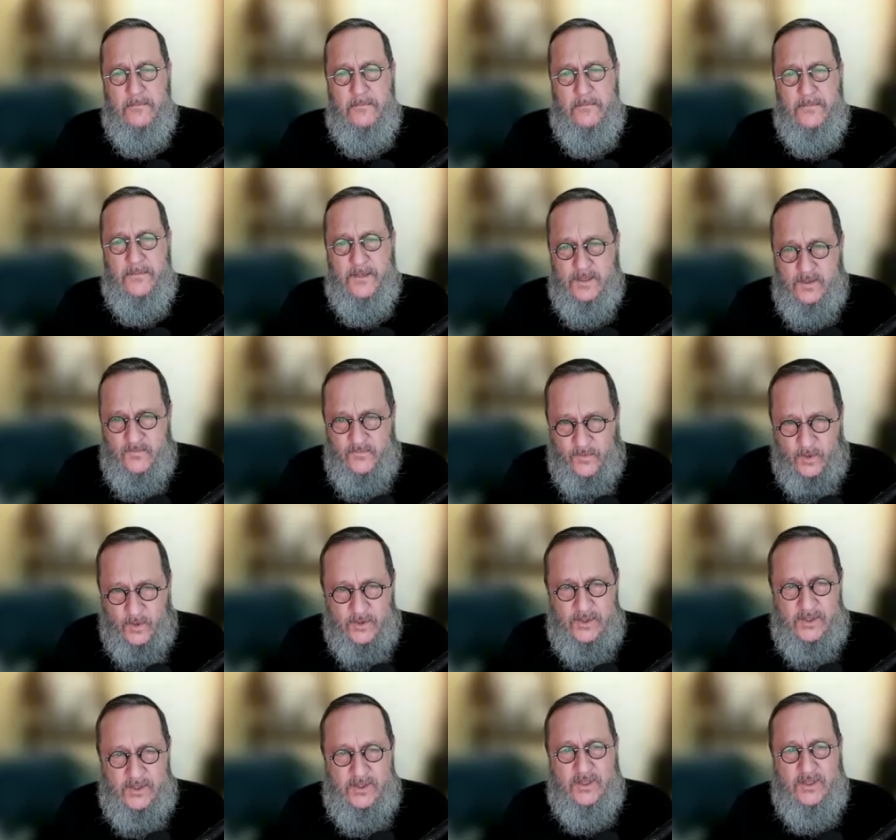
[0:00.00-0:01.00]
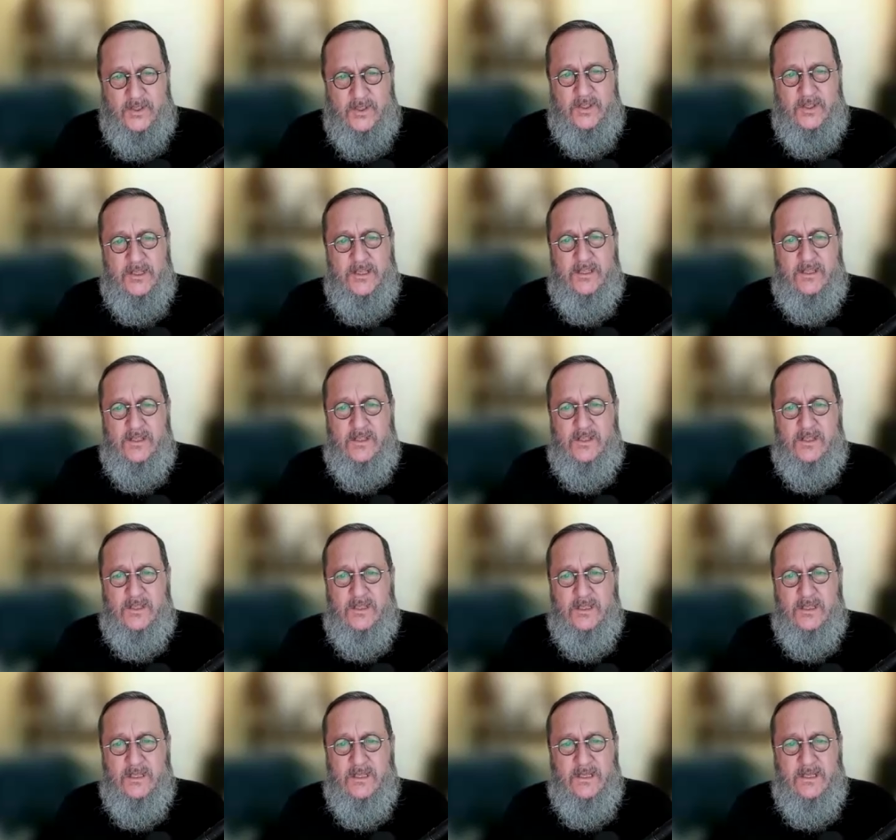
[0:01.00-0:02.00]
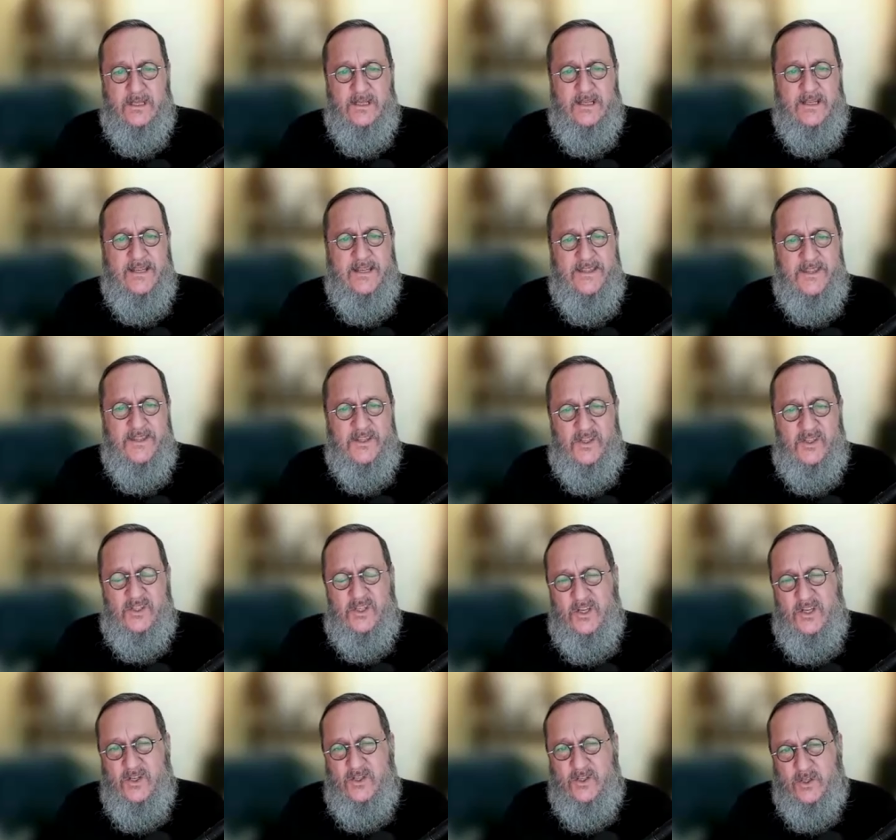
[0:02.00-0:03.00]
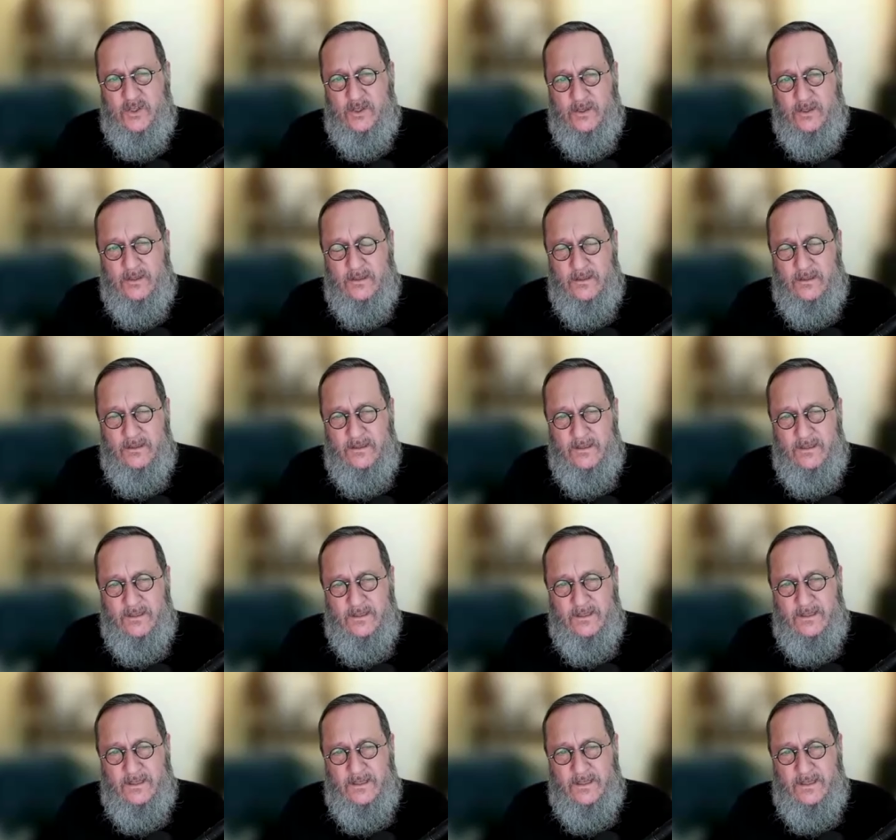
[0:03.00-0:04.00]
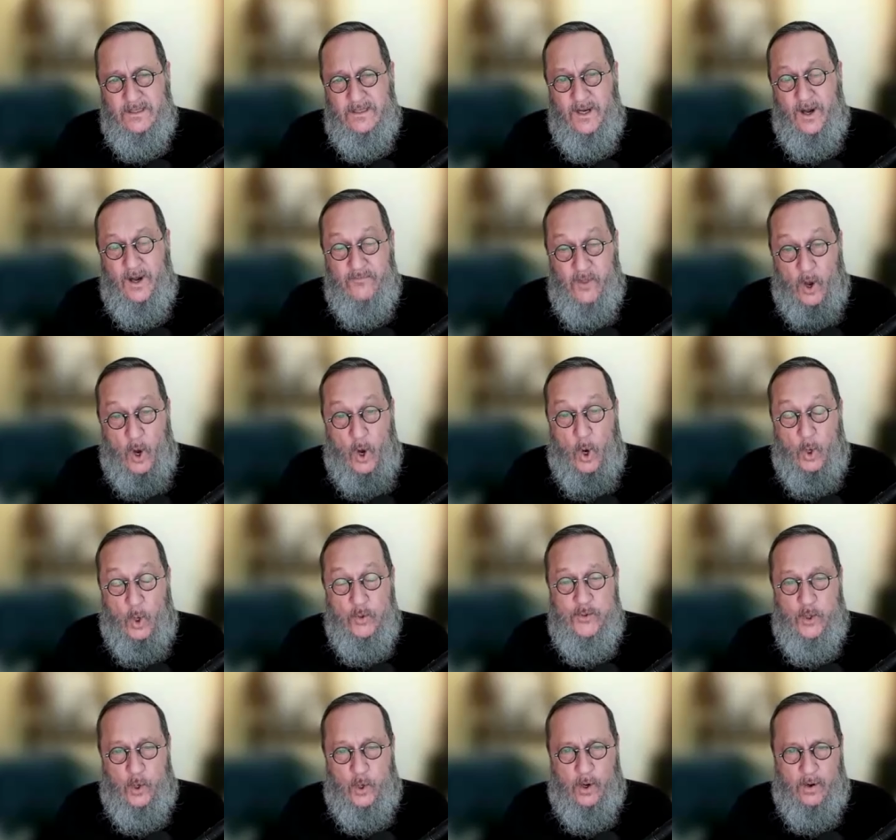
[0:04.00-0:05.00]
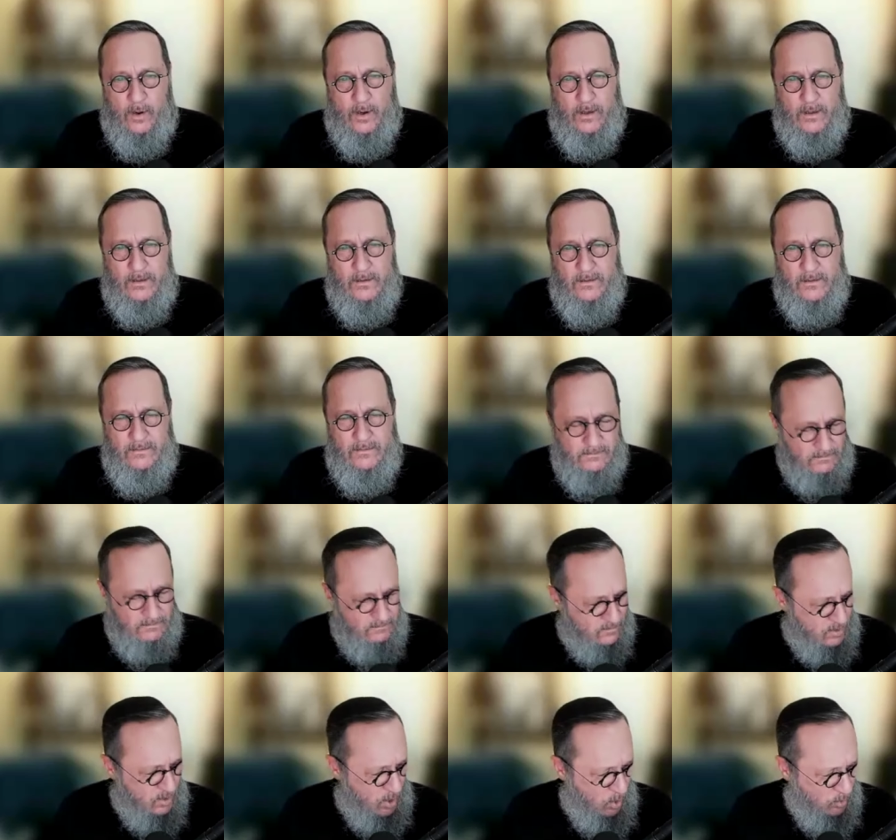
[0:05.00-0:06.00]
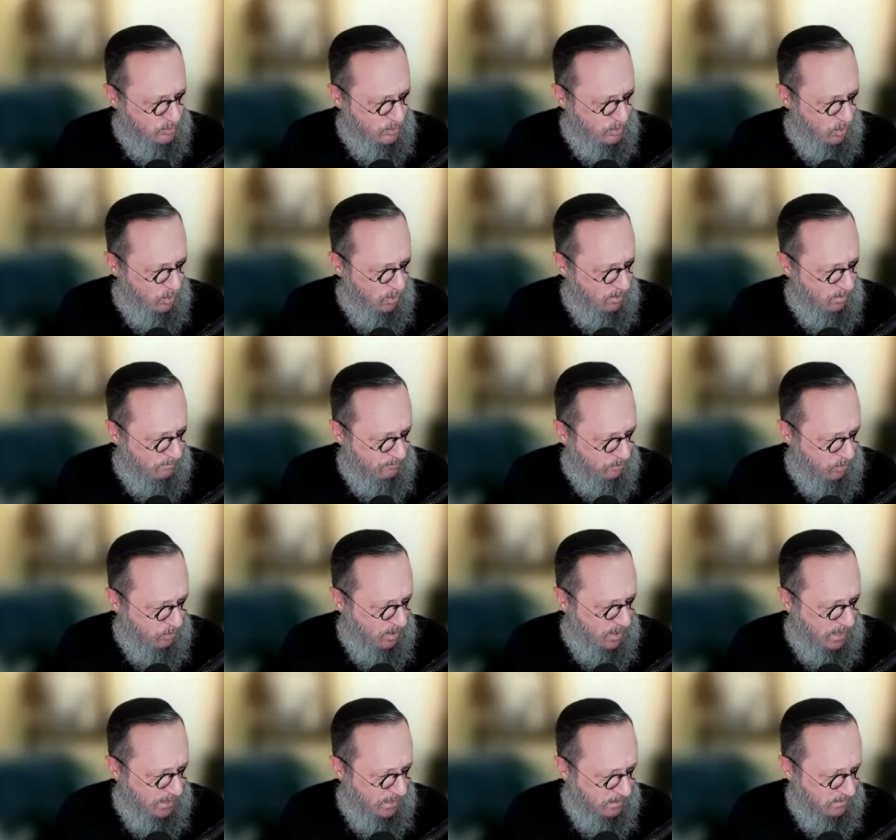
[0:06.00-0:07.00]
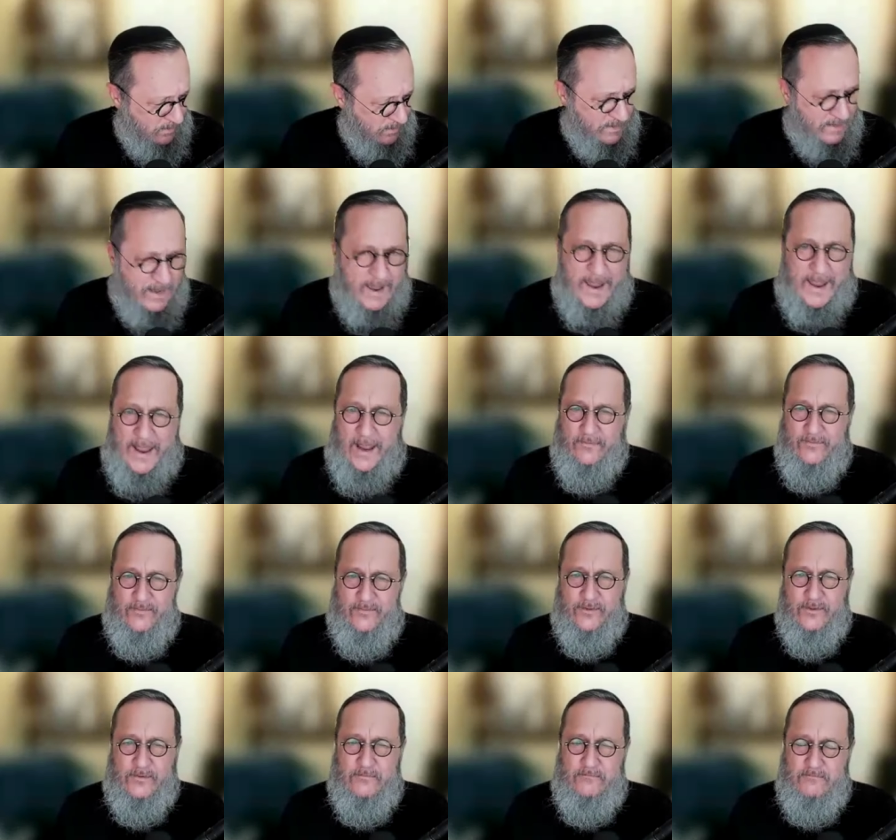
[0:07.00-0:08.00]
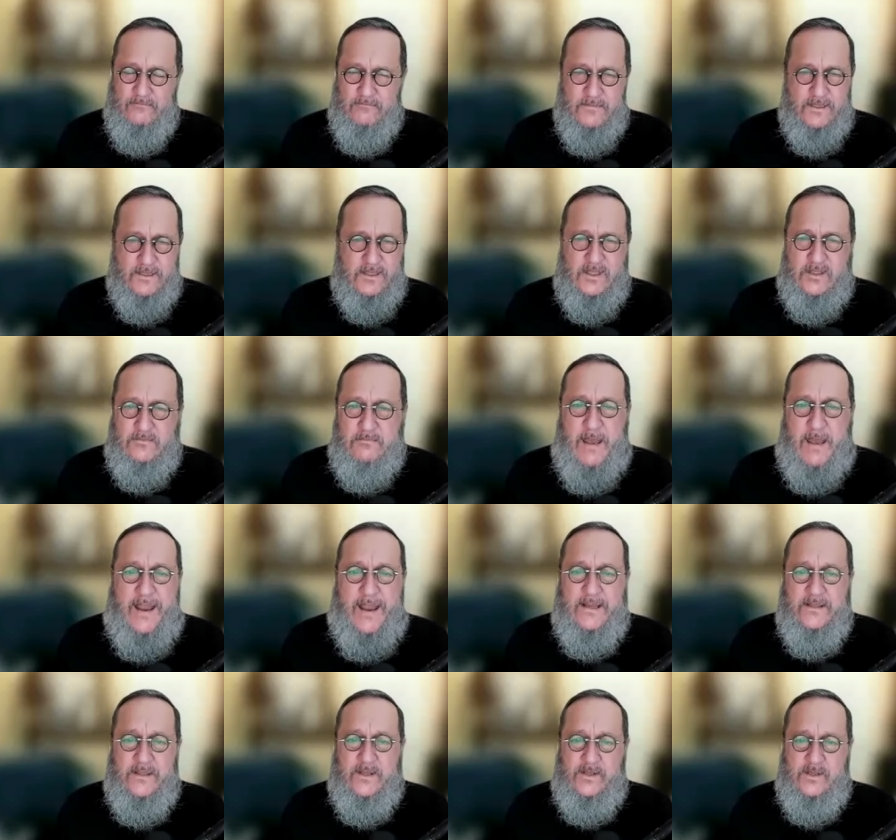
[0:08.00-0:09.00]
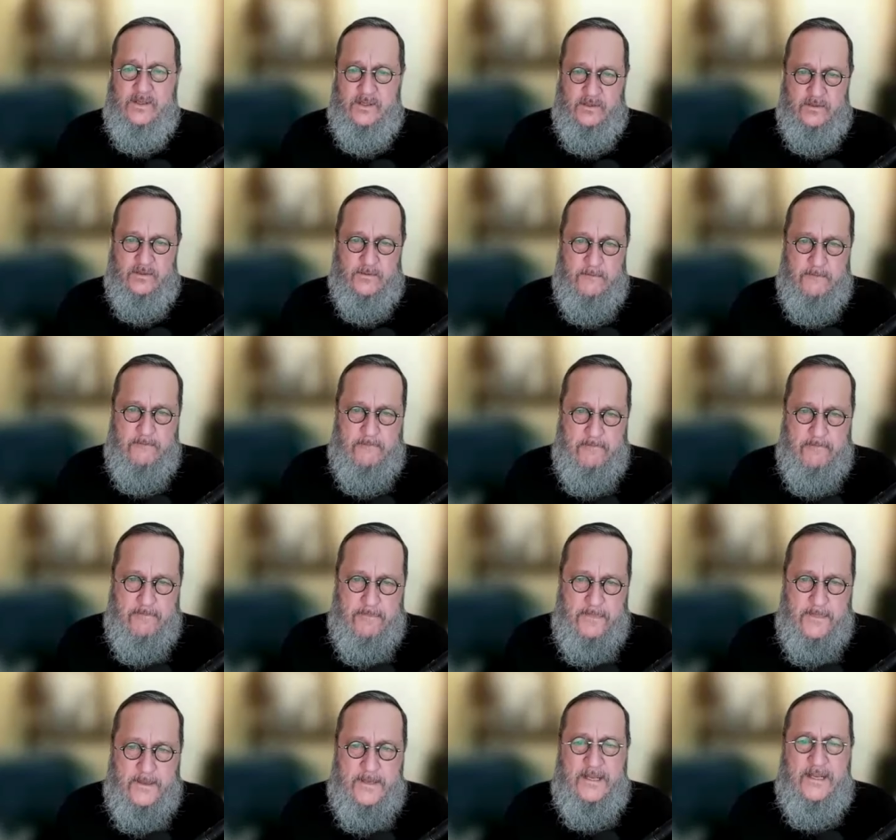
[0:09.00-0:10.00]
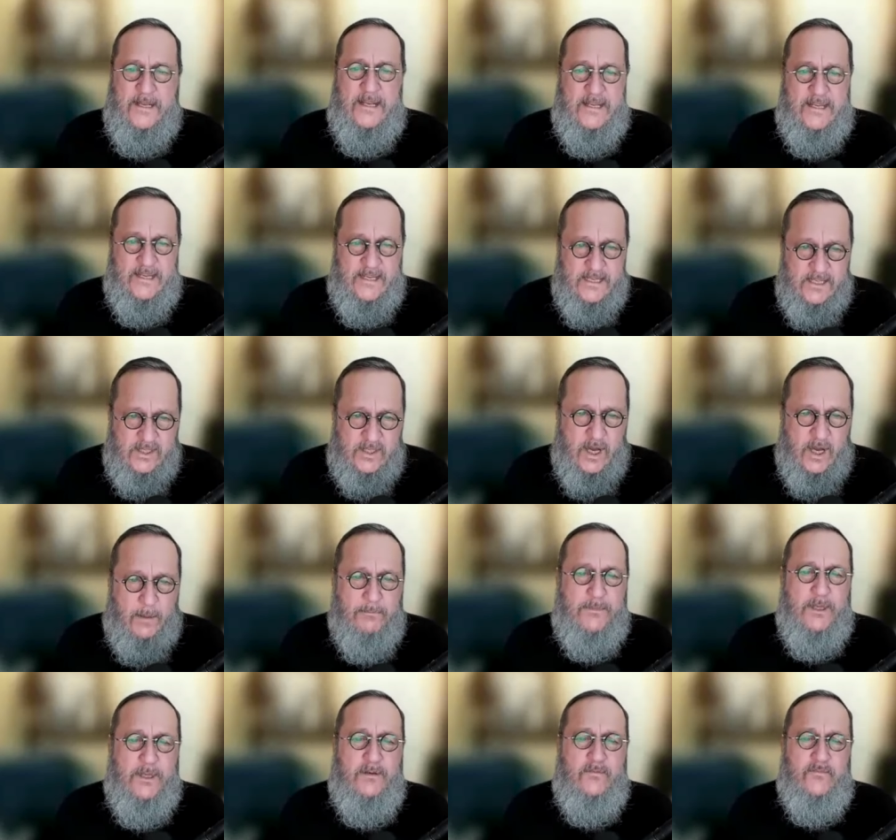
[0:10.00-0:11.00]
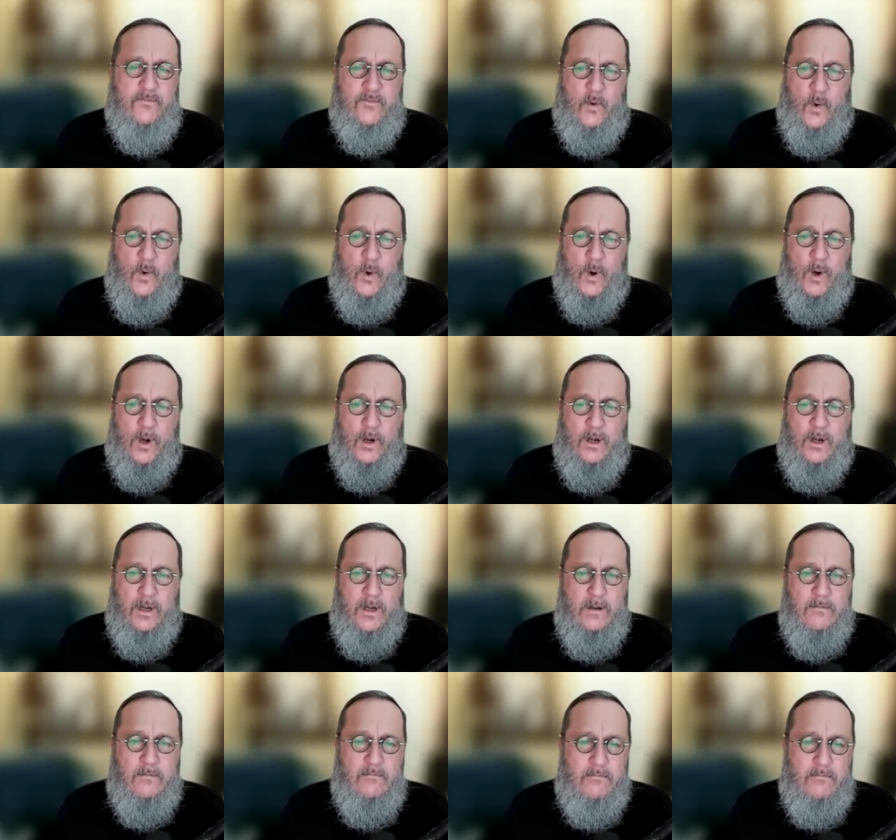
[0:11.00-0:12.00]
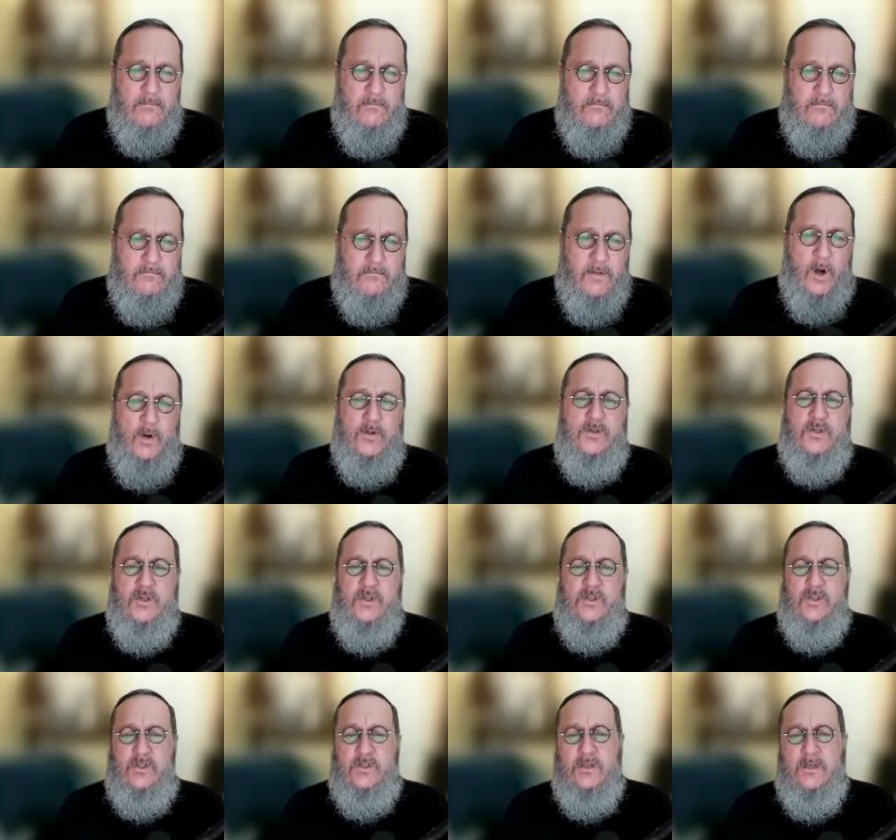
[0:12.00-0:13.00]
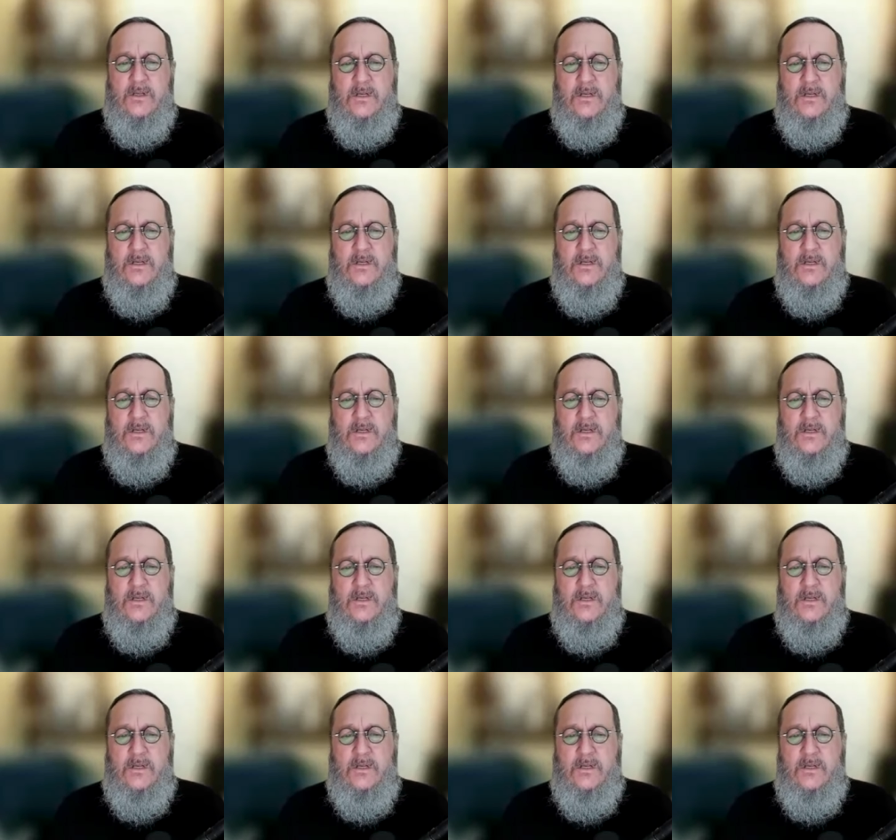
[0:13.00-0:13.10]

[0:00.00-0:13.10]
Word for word: this verse sits in the center of the whole Torah the whole Torah, prior and after, smack in the center. It is something for Moses